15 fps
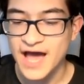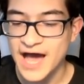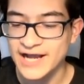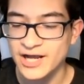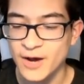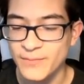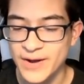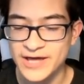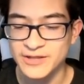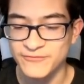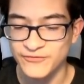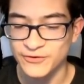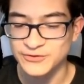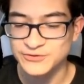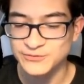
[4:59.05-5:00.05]
I got by the
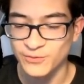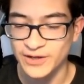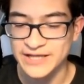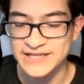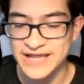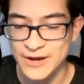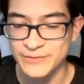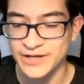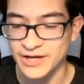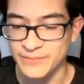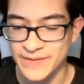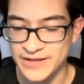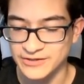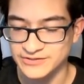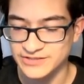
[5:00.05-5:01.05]
first one, and now we got a
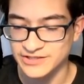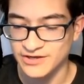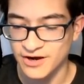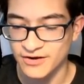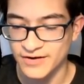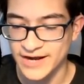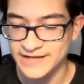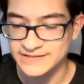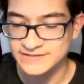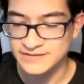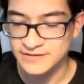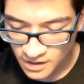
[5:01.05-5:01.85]
penalty. All right.